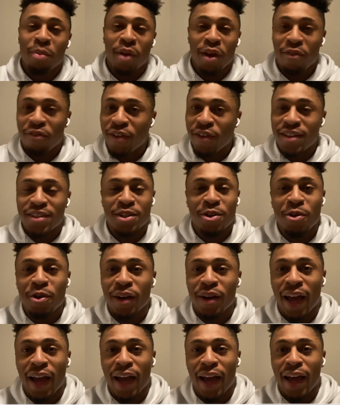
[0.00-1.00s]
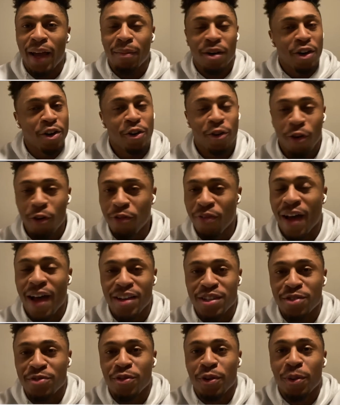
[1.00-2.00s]
It's going to be a physical game, a good
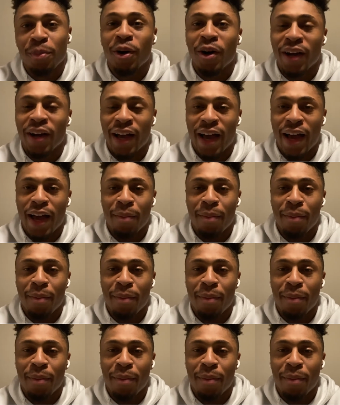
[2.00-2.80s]
old-fashioned football game.